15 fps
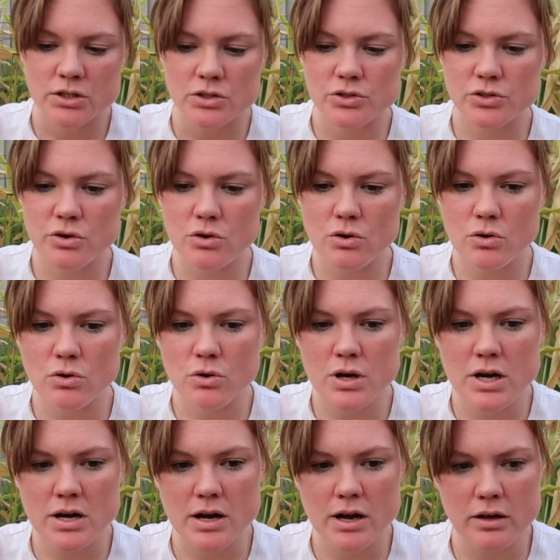
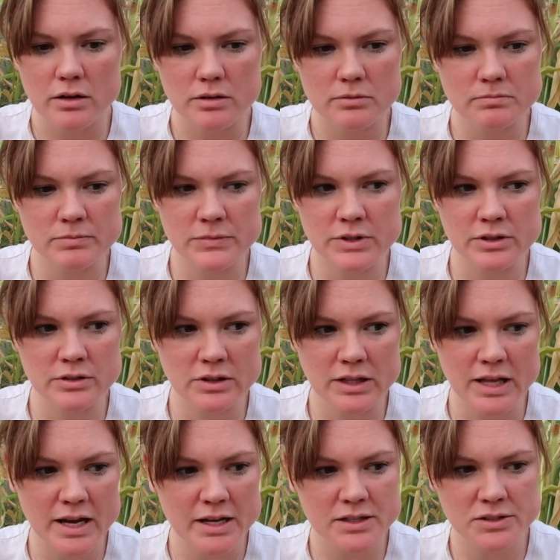So the
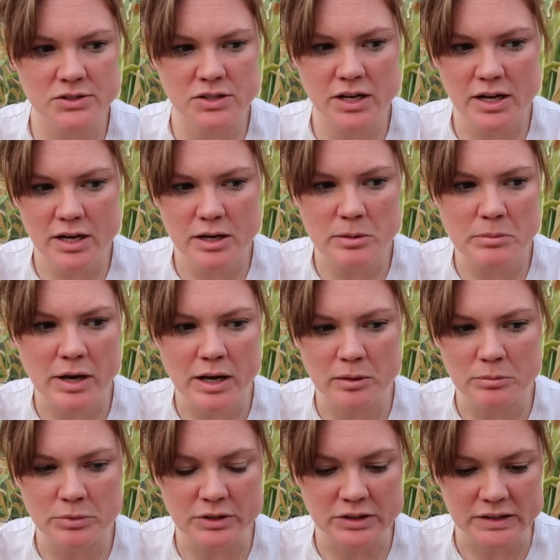last time I
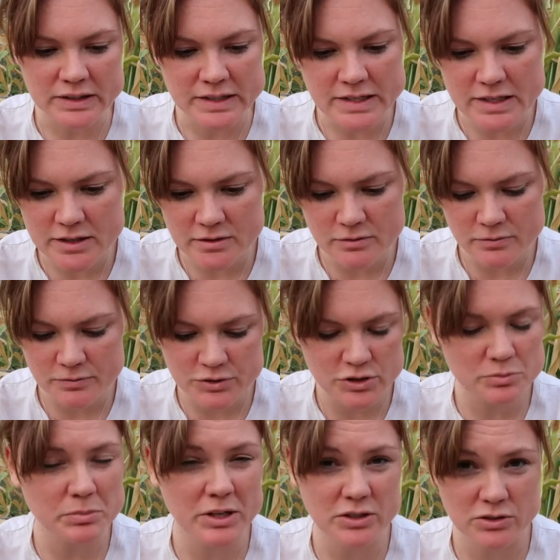believe,
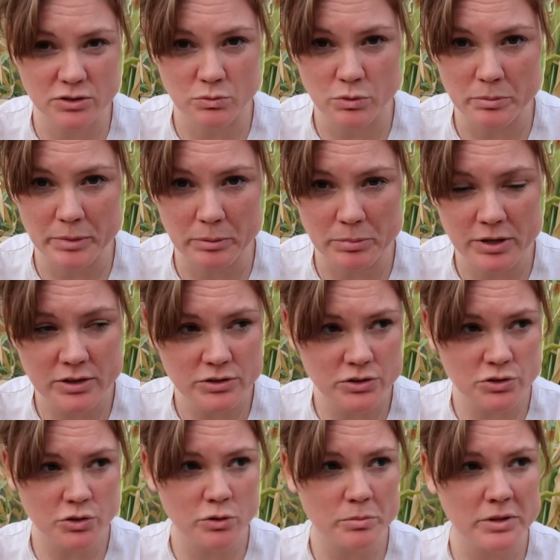just based on what my
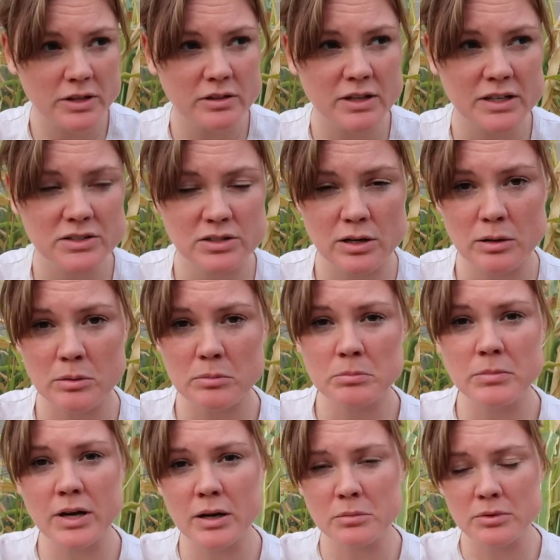parents told me, the last
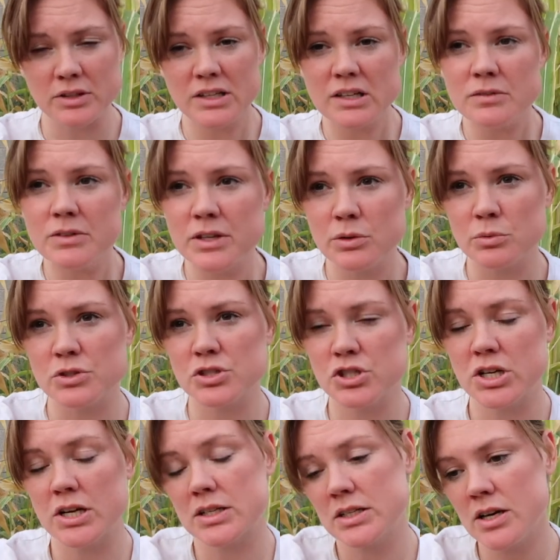time I believe that it was
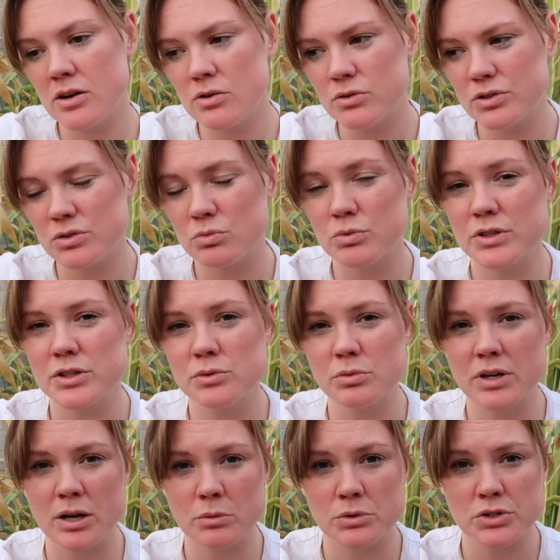checked out was
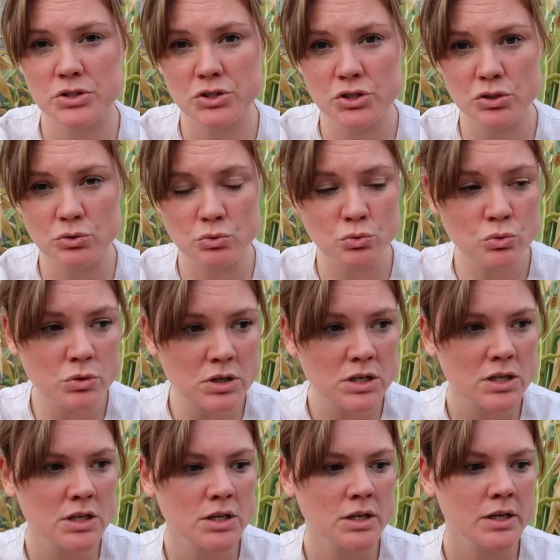when I was two.
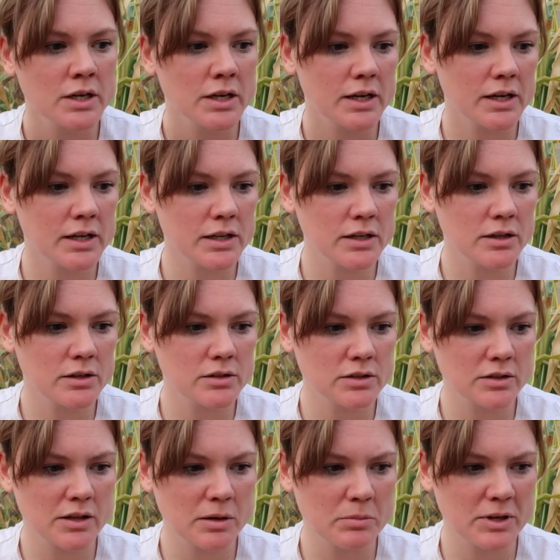And
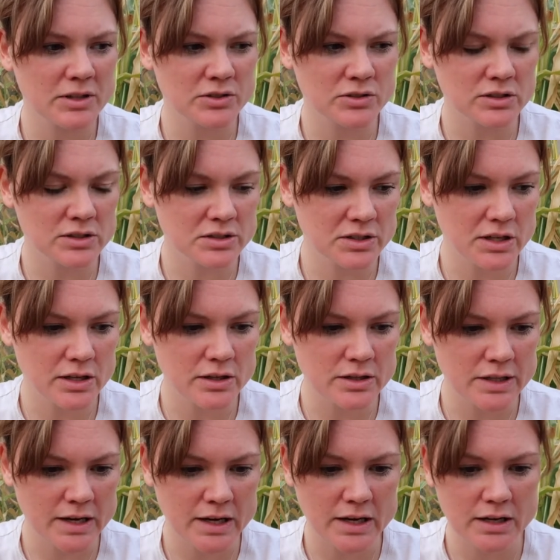they basically
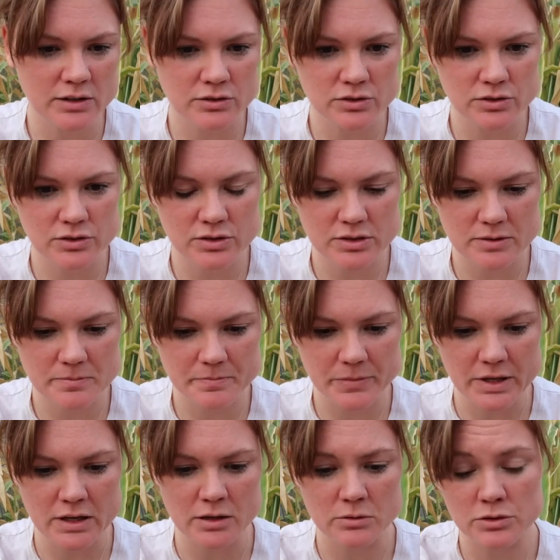said that,
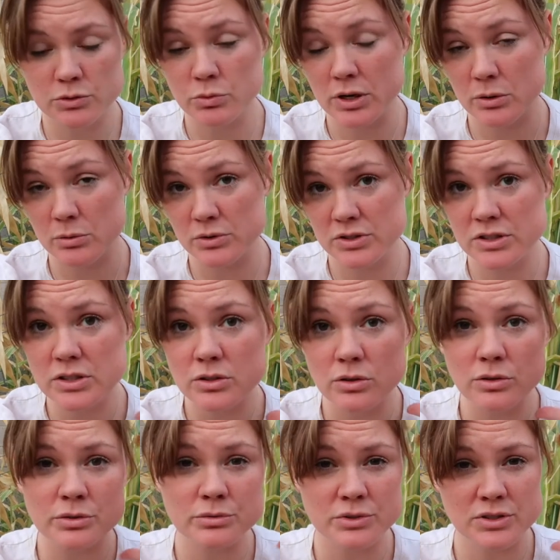because uh, when I was
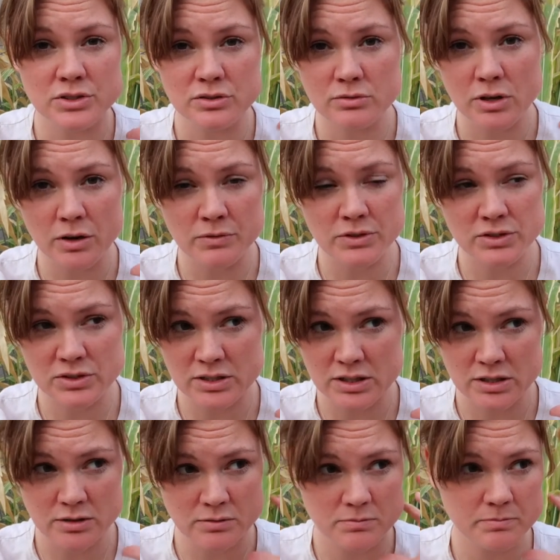little, it was
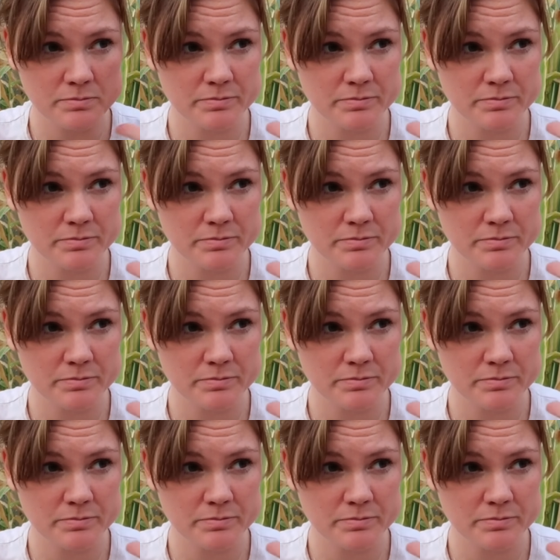obviously,